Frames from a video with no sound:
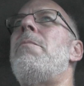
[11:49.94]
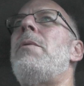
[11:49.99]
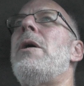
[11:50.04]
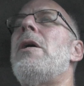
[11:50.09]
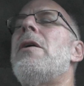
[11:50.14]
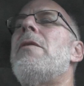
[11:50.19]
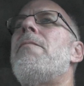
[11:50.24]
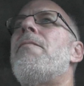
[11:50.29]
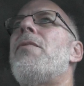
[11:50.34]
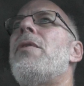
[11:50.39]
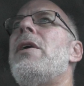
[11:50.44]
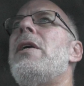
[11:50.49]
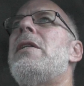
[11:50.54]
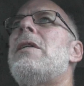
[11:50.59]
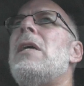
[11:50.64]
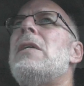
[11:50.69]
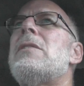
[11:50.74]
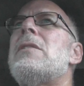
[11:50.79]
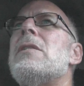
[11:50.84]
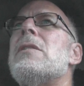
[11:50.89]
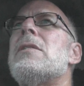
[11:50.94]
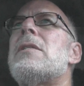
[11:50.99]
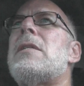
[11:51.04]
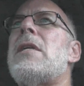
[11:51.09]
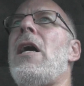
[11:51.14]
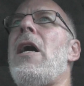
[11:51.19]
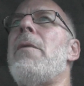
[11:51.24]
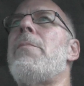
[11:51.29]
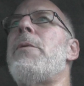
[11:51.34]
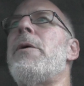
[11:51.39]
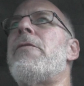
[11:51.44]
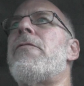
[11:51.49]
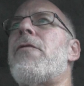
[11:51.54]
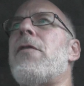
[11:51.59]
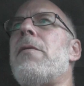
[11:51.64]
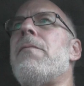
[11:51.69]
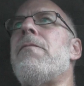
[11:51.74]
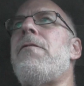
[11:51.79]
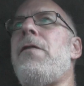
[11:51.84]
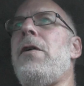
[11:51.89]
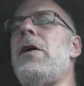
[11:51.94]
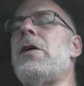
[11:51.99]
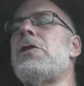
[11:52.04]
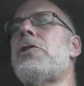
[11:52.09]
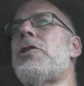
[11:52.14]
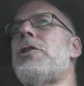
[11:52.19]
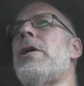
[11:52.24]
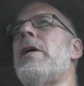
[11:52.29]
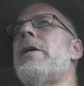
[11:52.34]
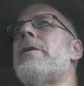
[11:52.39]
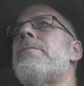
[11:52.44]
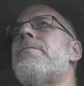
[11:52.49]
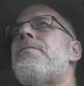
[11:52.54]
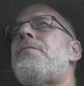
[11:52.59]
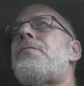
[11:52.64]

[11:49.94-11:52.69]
But it doesn't stop it from functioning,